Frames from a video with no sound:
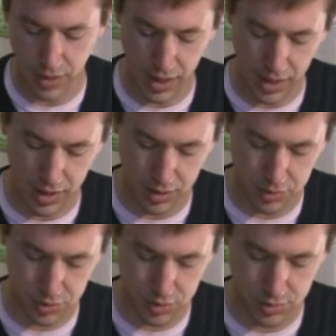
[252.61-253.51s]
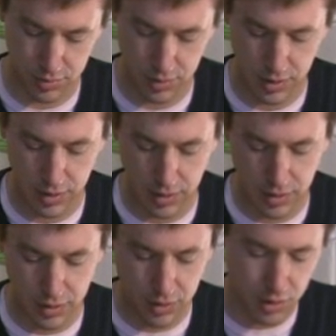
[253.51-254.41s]
and
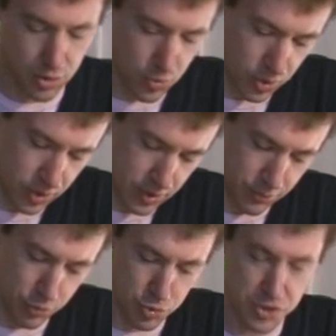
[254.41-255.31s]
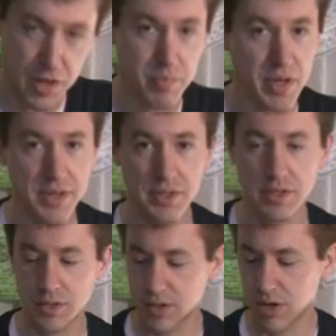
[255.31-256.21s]
you will get a few stem
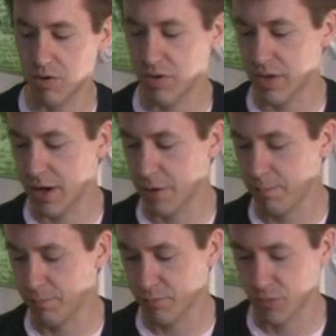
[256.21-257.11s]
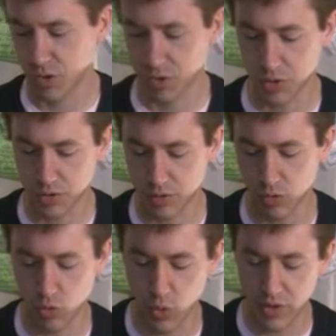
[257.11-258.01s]
pieces here and there, just through
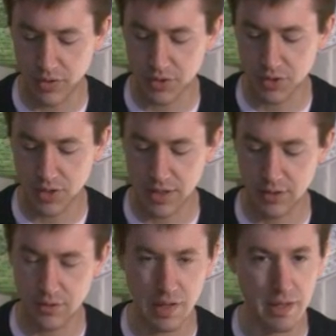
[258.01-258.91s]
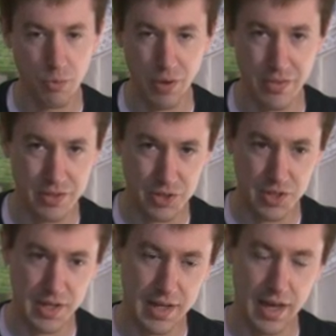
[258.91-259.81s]
the way this tea
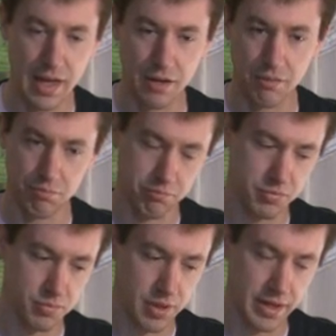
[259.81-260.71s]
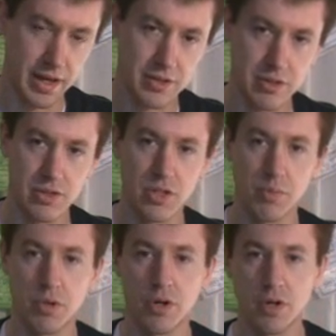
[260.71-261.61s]
and, like I said,
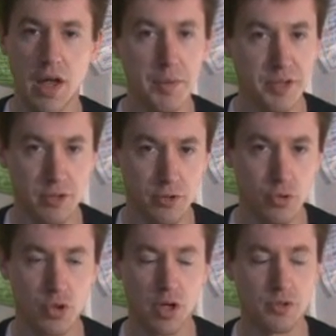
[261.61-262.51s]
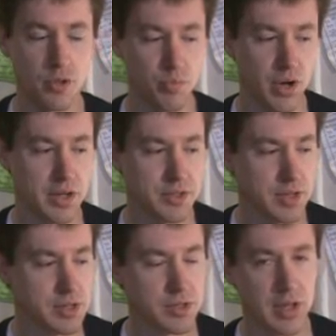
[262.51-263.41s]
similar lapsang souchongs are
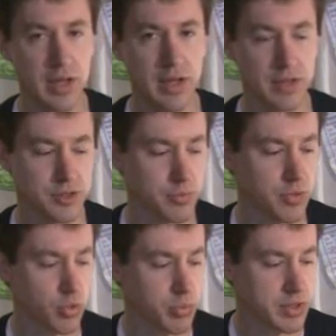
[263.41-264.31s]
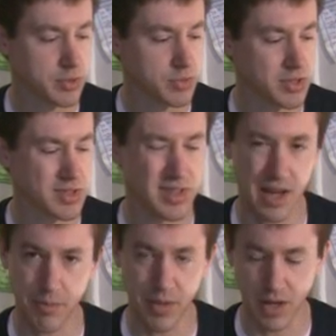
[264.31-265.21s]
processed. There will be some
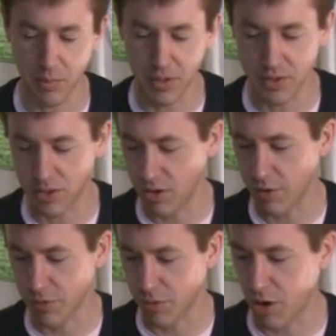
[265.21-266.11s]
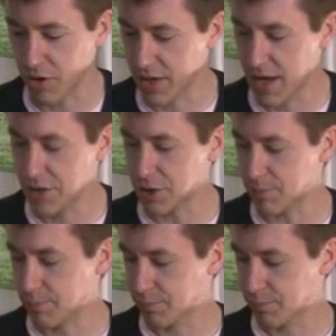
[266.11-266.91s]
stem elements in there on occasion.